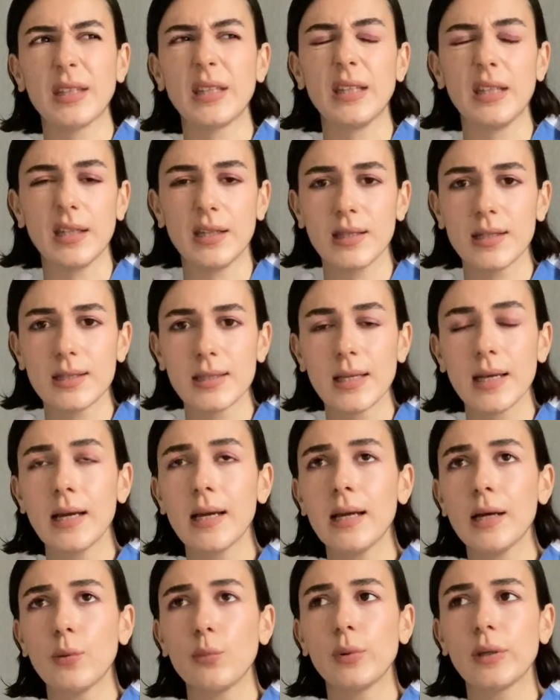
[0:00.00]
he is.
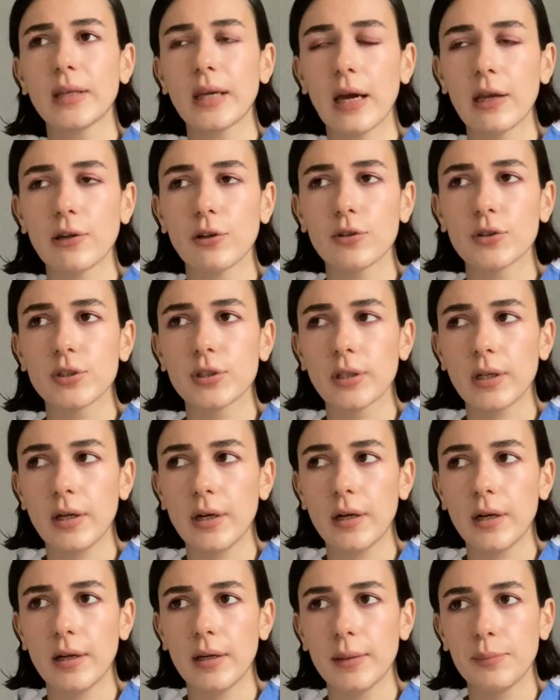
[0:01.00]
We cannot
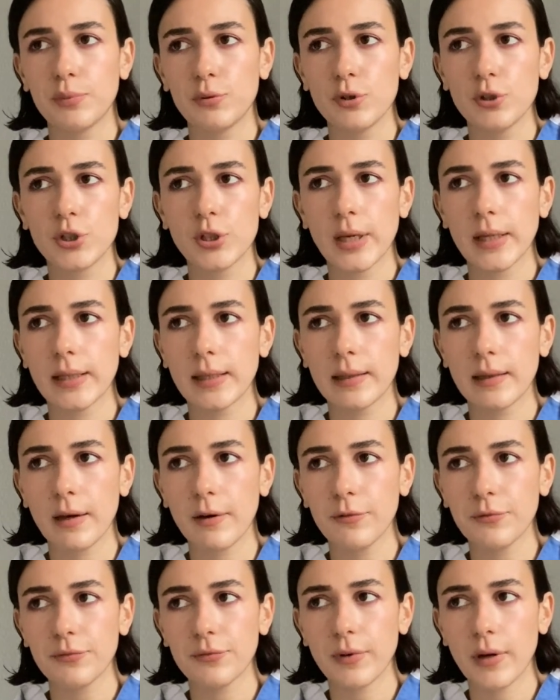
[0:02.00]
appreciate
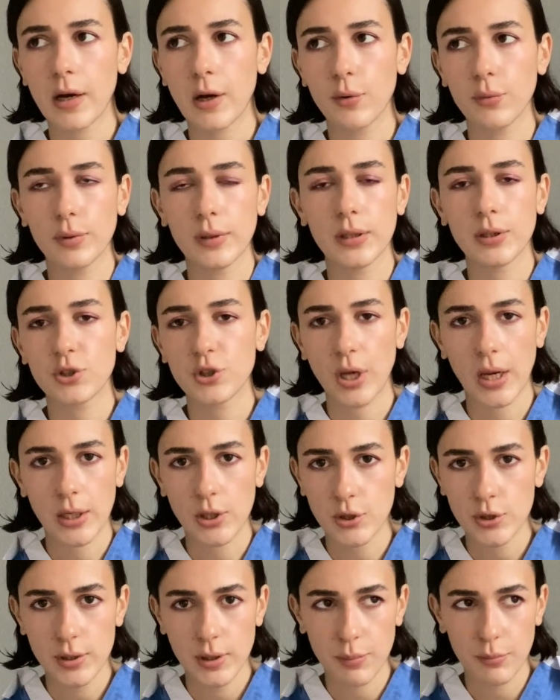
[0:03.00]
enough how he
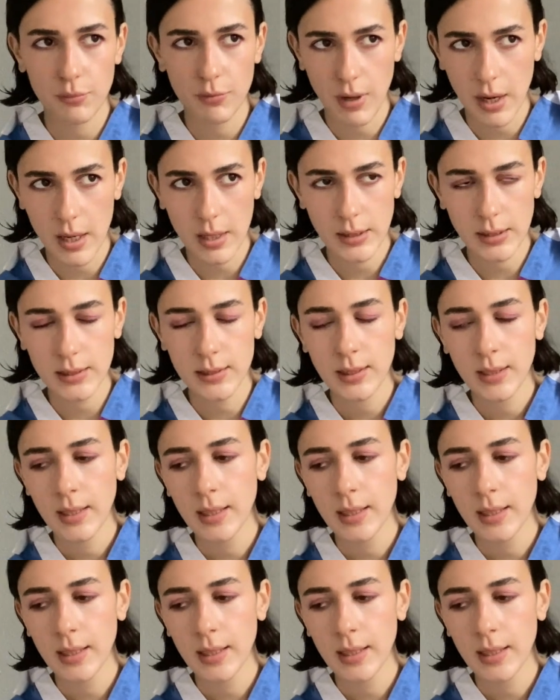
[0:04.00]
changed the brand.